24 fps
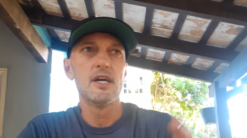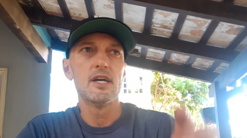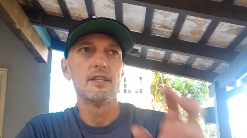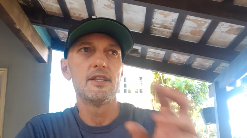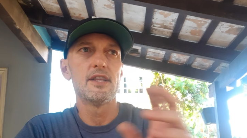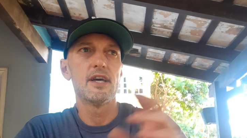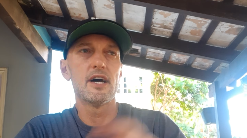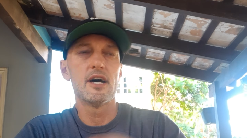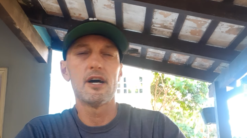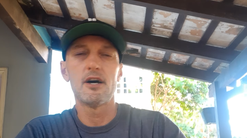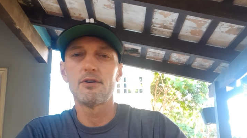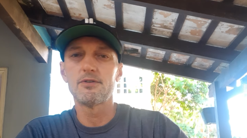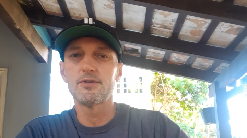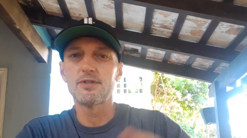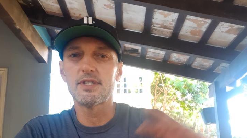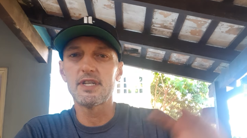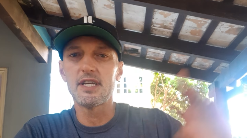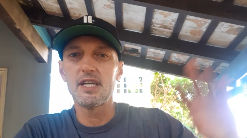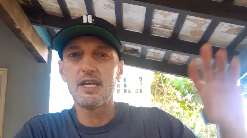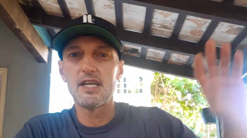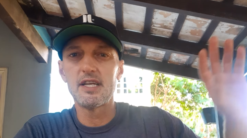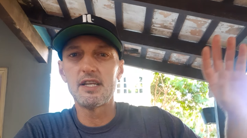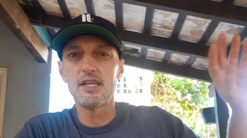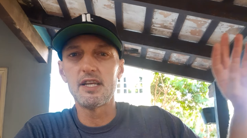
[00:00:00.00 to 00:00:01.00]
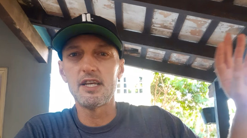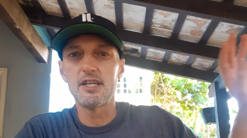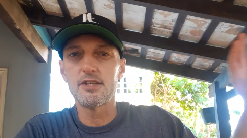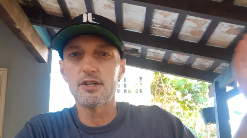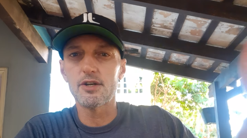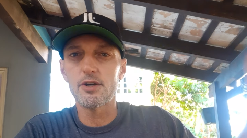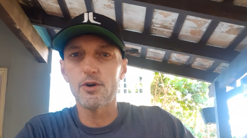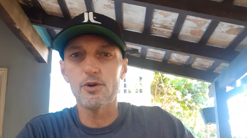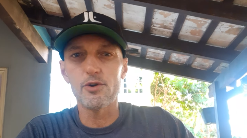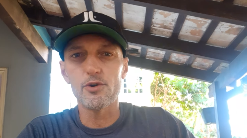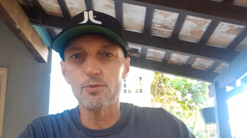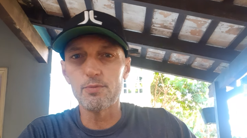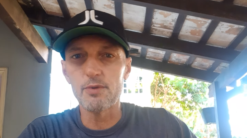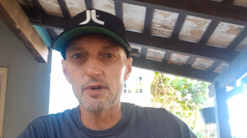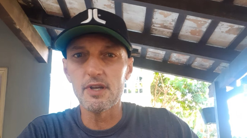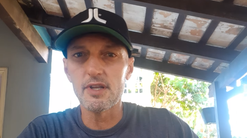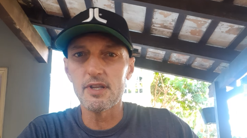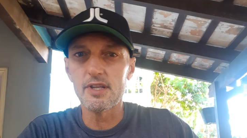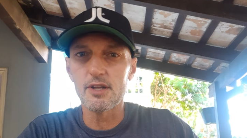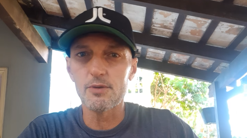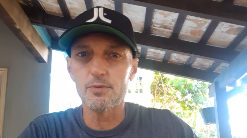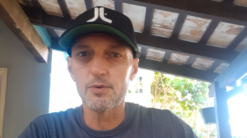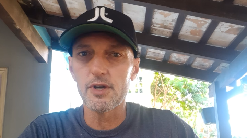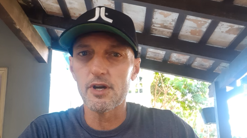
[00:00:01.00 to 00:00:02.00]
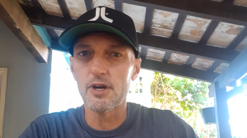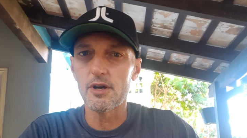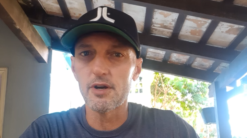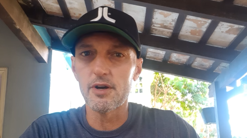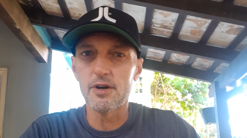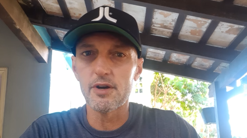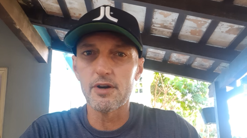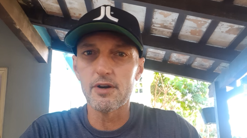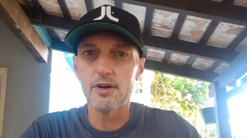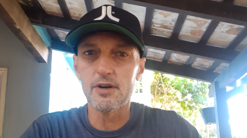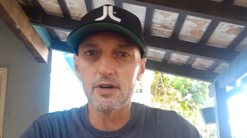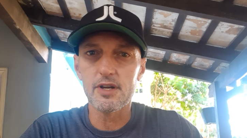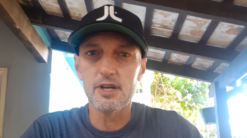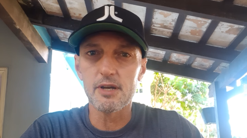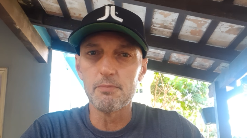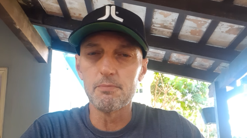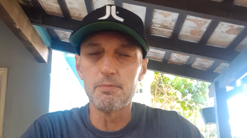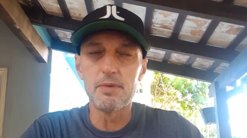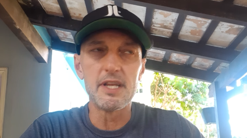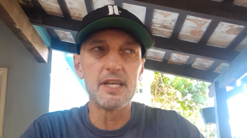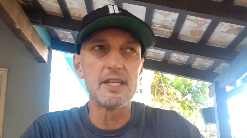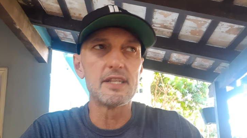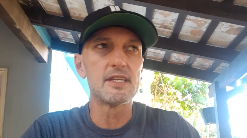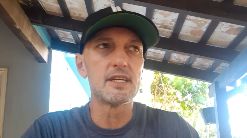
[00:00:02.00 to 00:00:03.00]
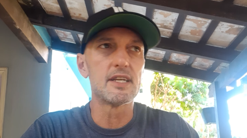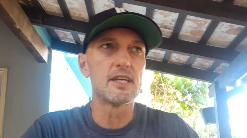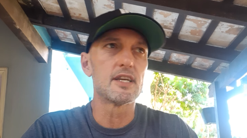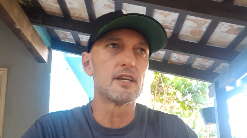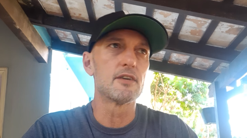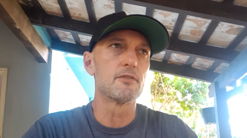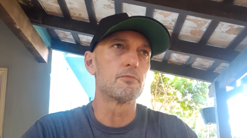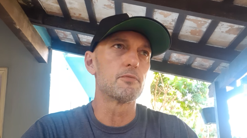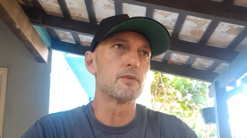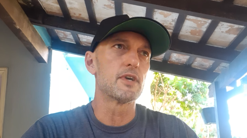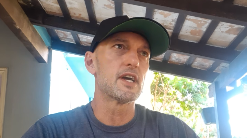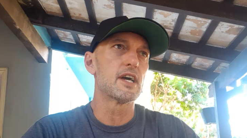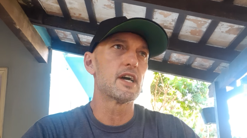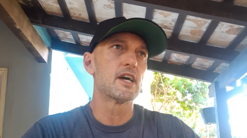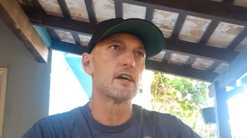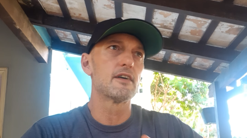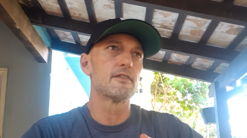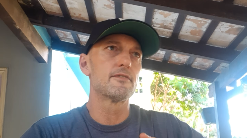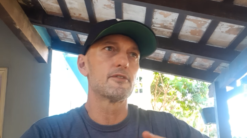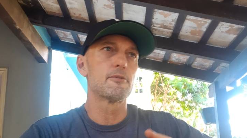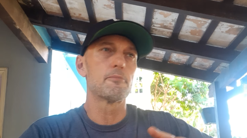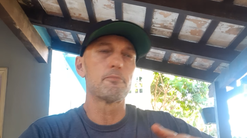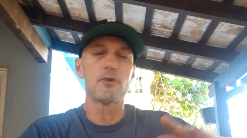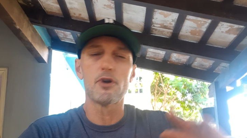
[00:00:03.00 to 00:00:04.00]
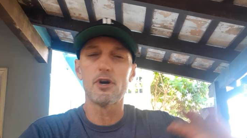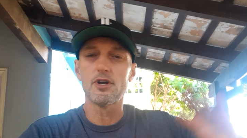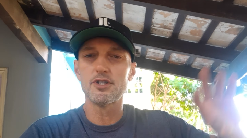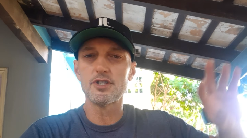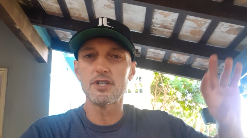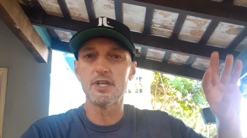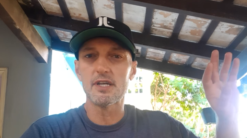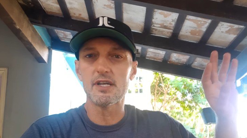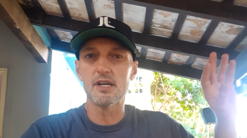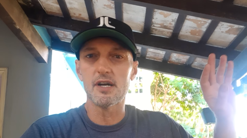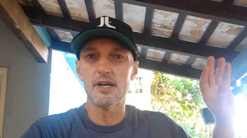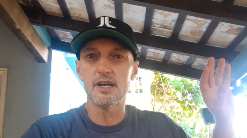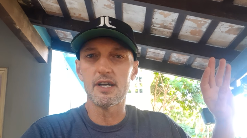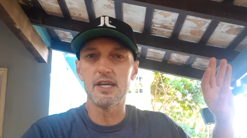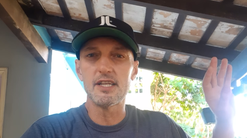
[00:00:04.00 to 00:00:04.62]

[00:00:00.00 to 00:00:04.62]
the house in Itacorubi that we are completing, and we have the project